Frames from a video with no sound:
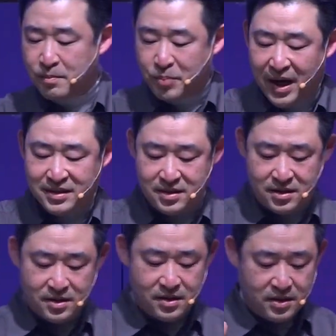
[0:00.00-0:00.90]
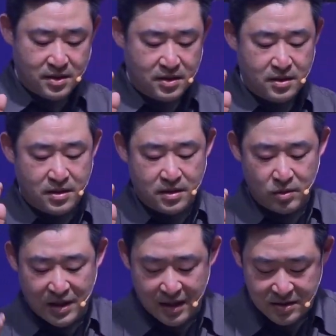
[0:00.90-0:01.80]
But
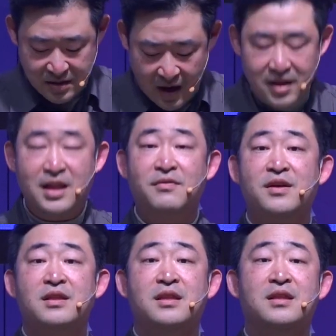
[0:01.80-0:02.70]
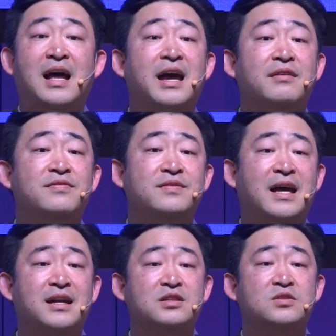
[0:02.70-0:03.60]
let us not live a life
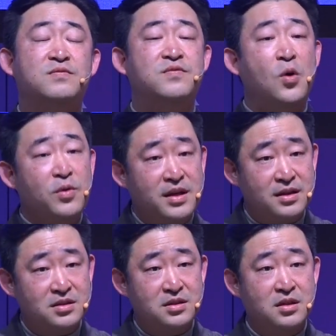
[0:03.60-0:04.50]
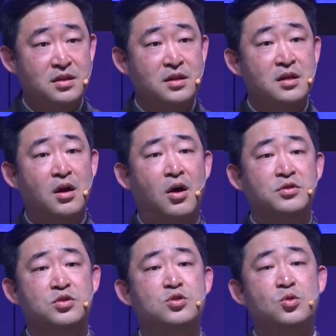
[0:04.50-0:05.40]
that is focused
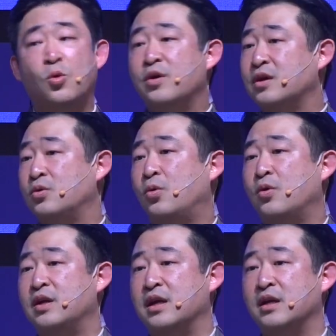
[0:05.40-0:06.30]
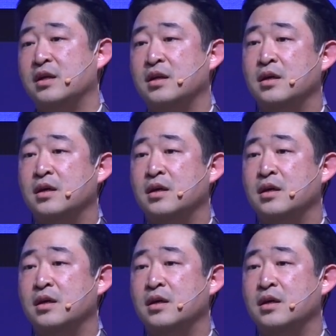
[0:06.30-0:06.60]
on storing and hoarding,